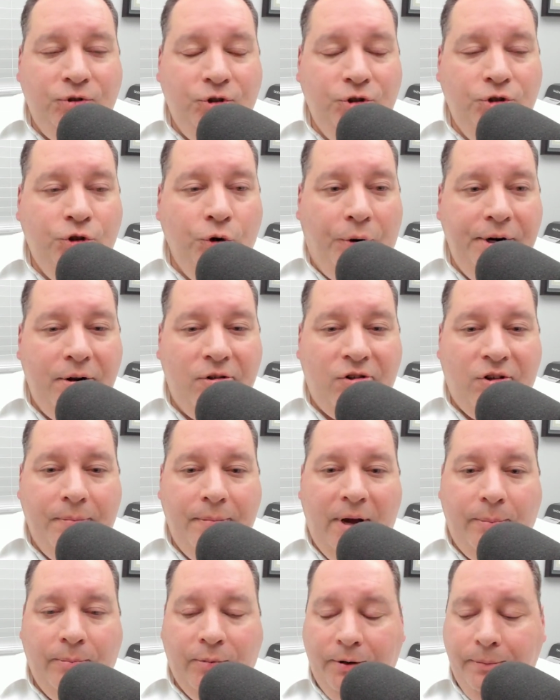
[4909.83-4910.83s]
join as a
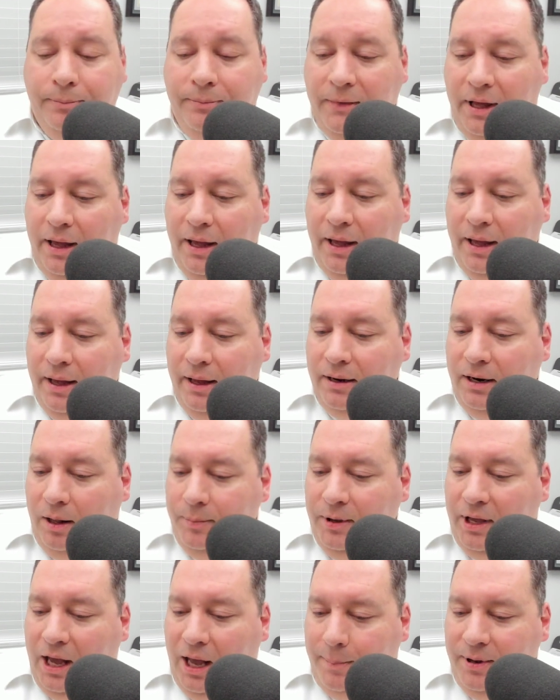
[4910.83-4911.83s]
member and I'll
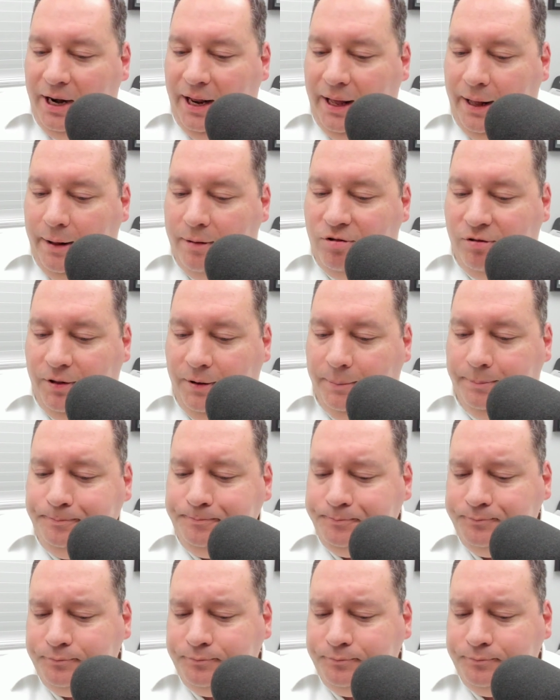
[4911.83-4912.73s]
be happy to answer them.